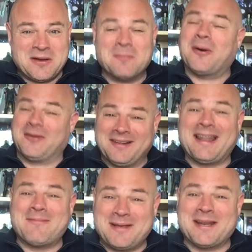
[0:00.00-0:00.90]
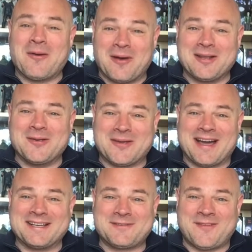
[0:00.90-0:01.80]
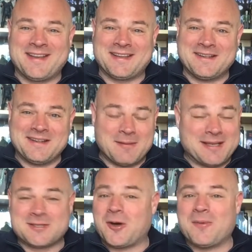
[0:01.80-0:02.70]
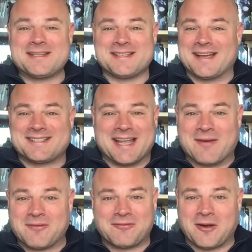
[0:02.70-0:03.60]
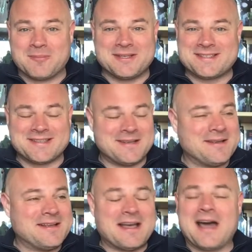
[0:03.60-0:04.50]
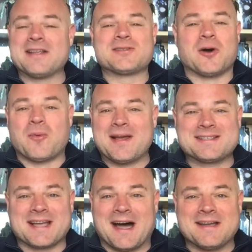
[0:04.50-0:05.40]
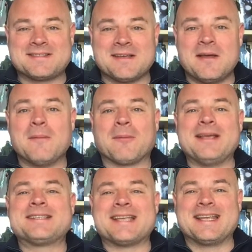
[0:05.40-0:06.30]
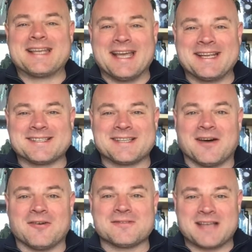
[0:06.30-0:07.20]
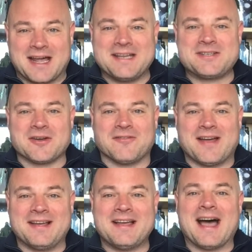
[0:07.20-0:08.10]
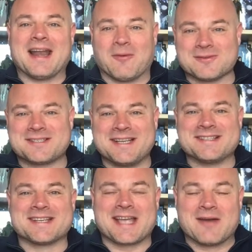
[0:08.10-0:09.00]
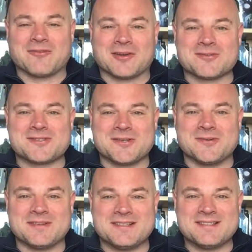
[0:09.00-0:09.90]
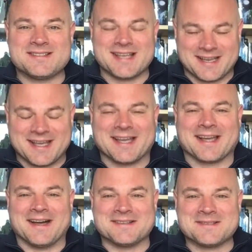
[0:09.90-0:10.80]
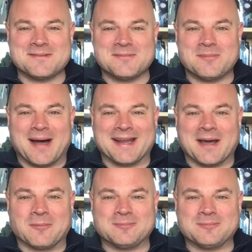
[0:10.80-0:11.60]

But let me know what you guys think. It's always nice hearing from you. And as always, guys, please care of yourselves and each other, and I will see you again real soon. Take care, guys. Bye now.